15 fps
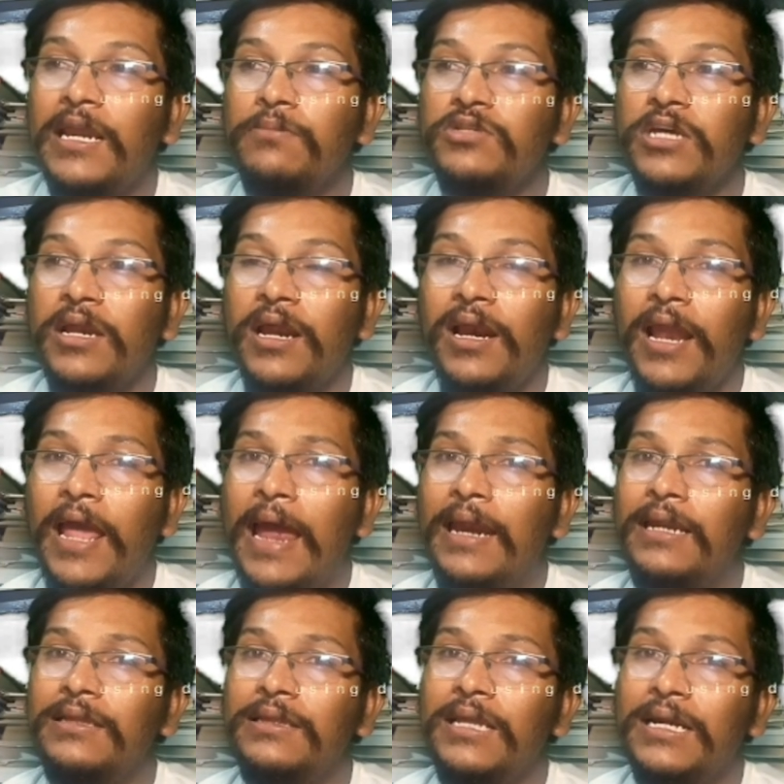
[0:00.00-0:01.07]
channel,
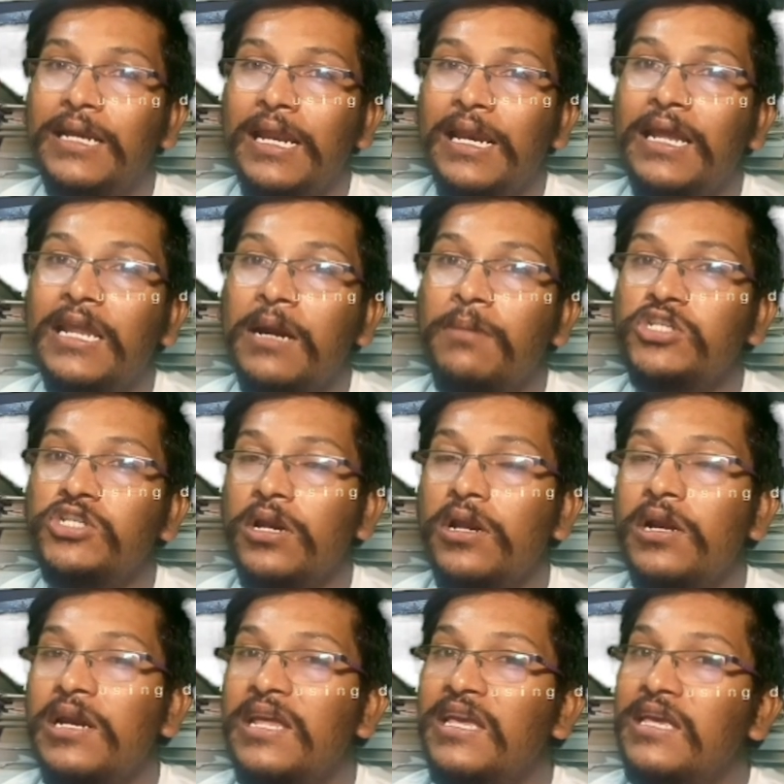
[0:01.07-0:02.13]
and the Telegram
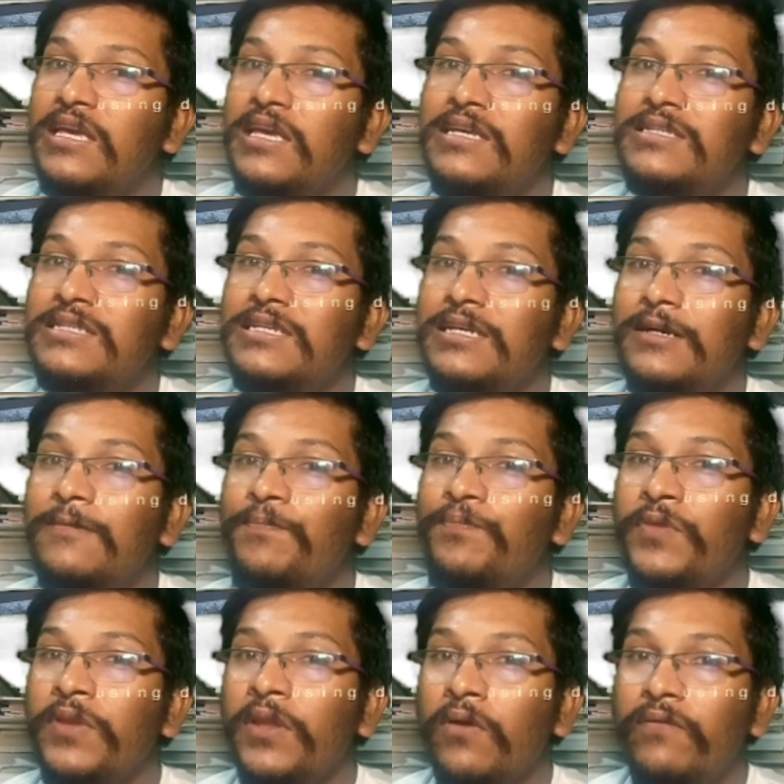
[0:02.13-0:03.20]
channel link is
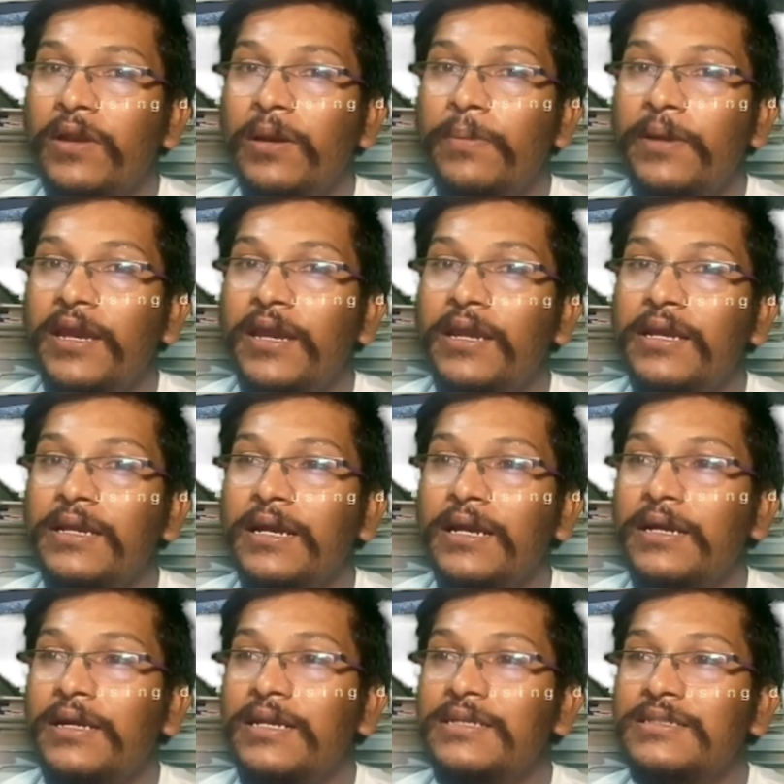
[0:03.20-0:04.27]
will be
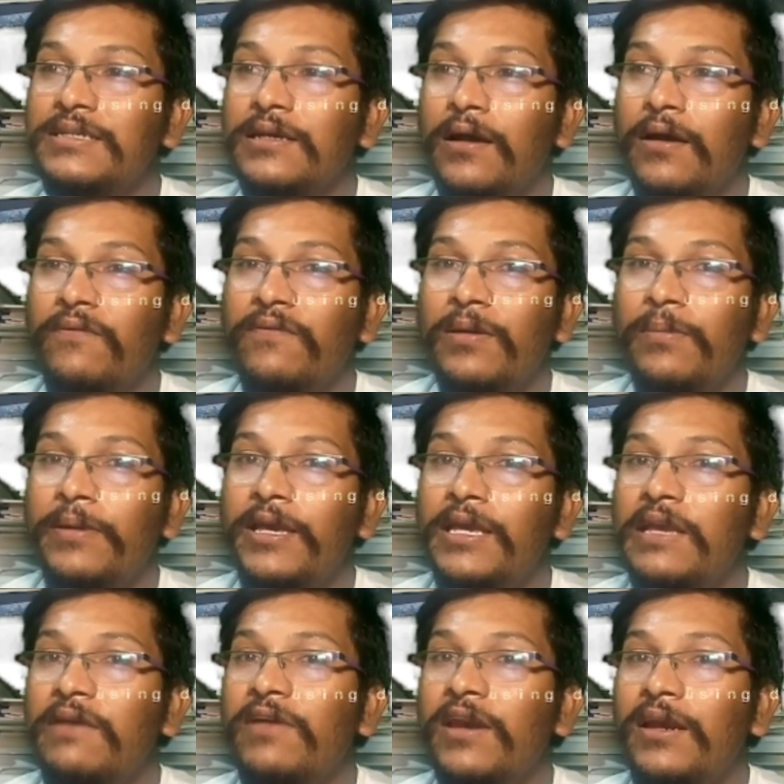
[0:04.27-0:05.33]

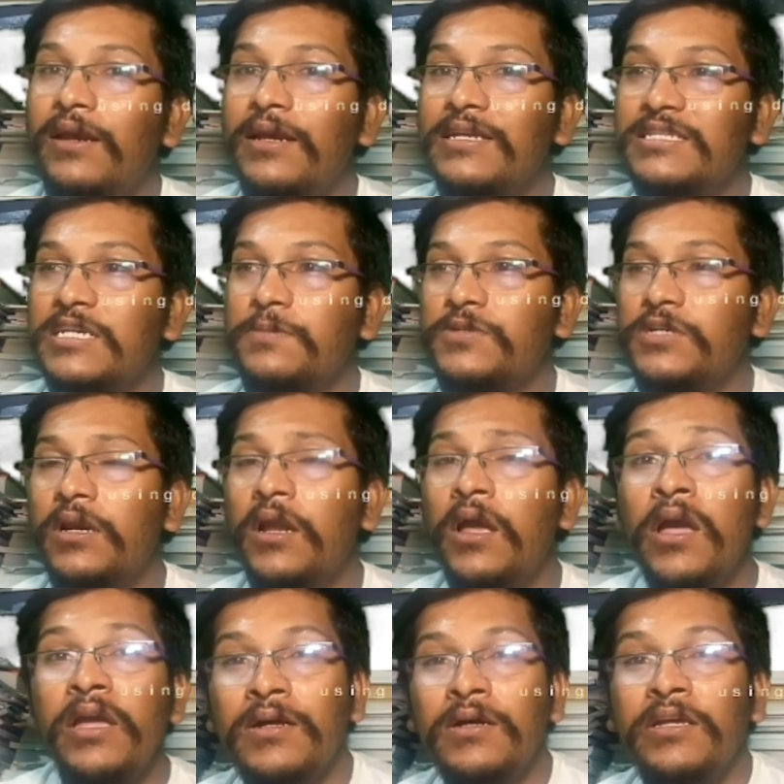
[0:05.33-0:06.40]
given in description.
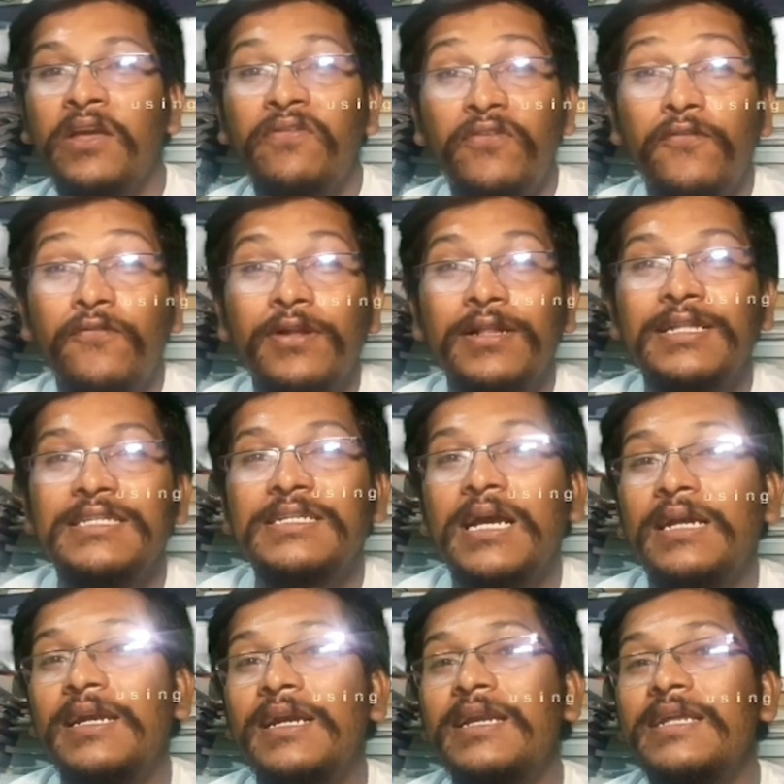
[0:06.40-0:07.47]
If you feel this
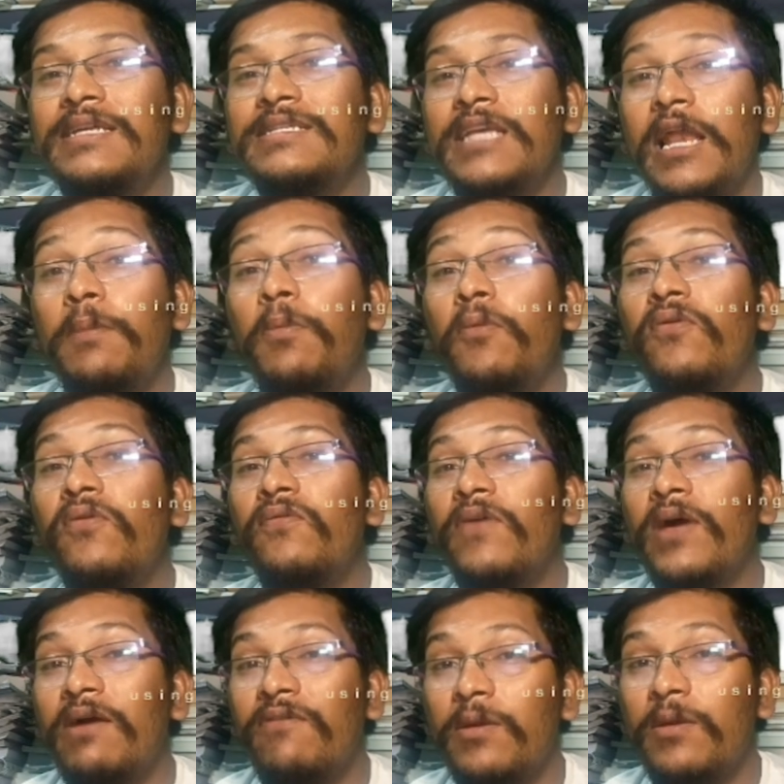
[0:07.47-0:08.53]
content is helpful
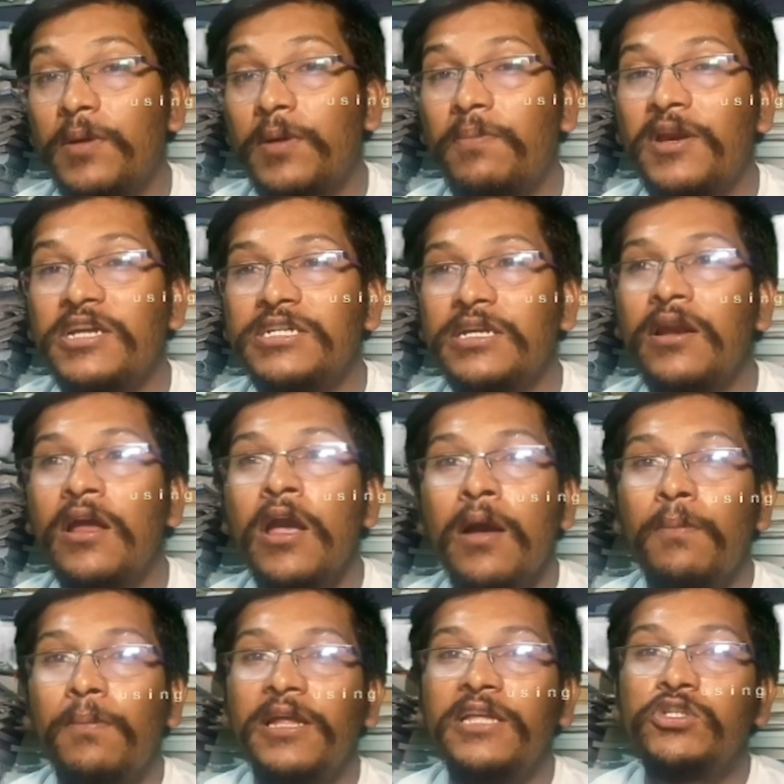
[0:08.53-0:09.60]
for our preparation,
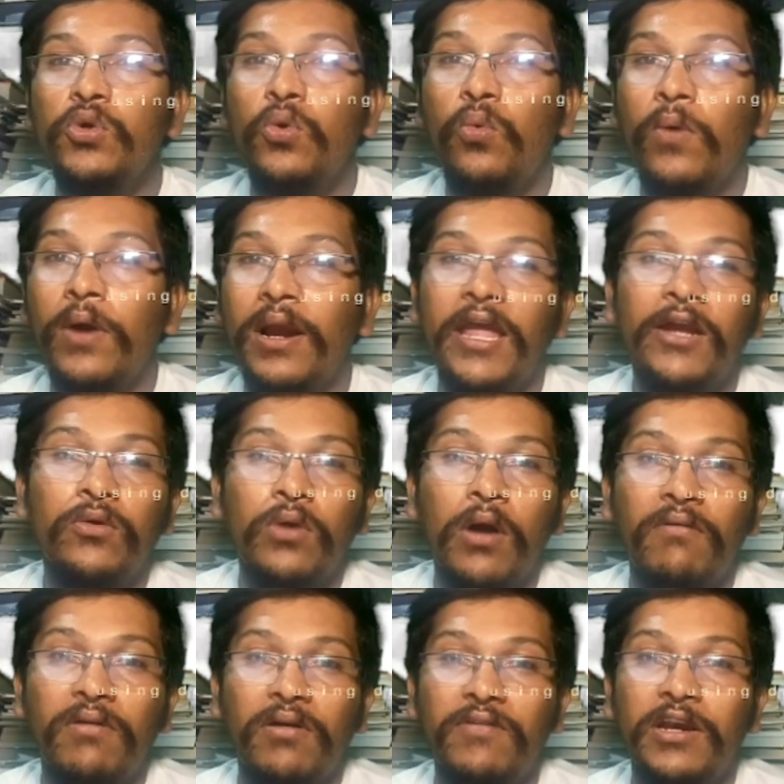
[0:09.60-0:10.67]
please do one like to
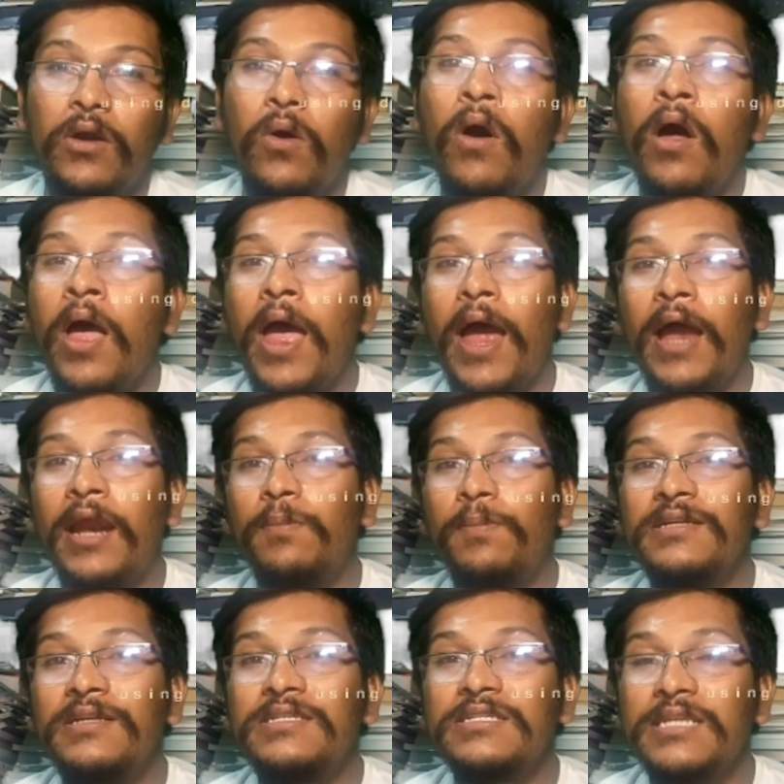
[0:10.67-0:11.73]
our video, and
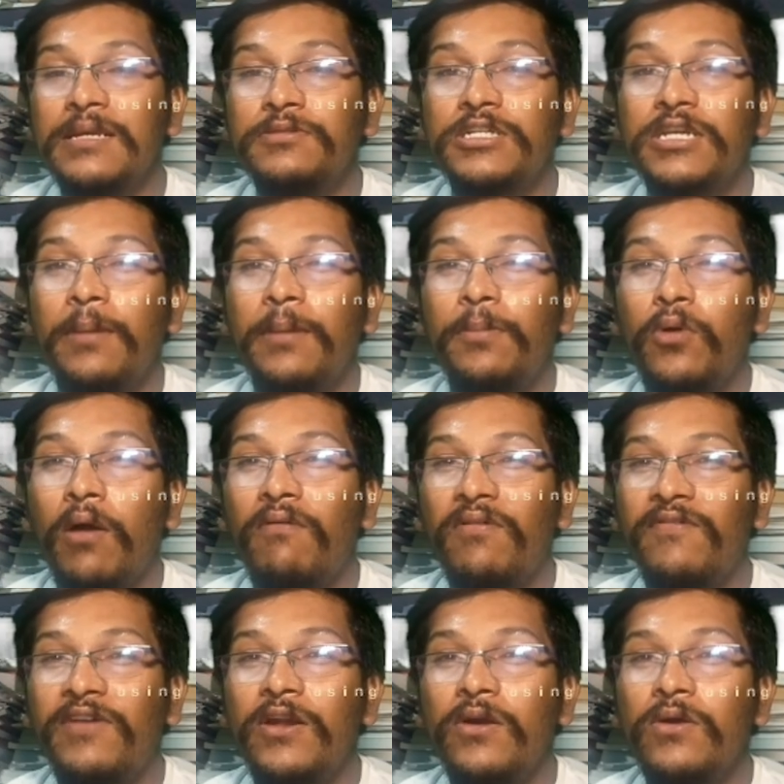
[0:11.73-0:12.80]
please subscribe to our
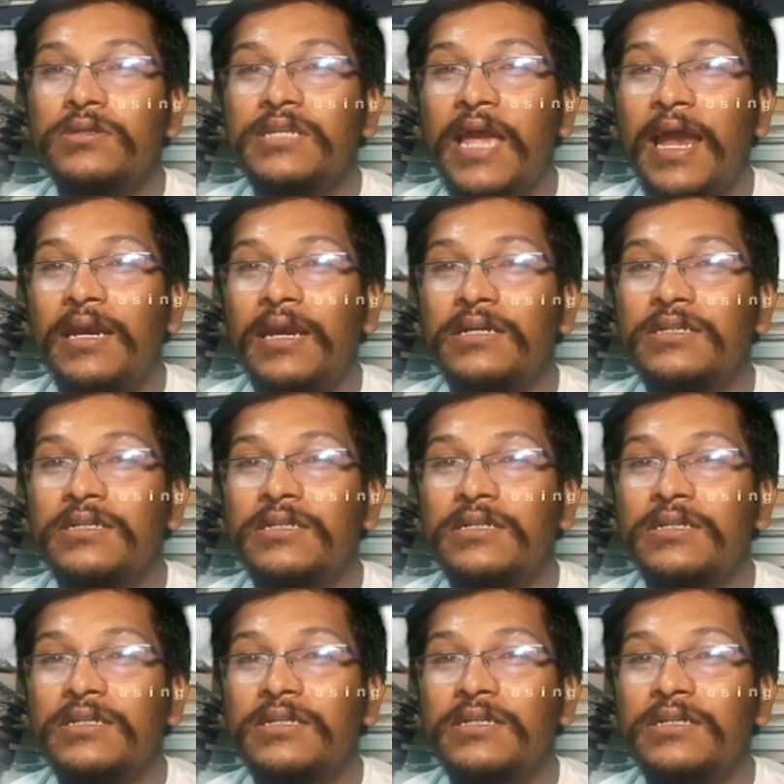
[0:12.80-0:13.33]
videos, and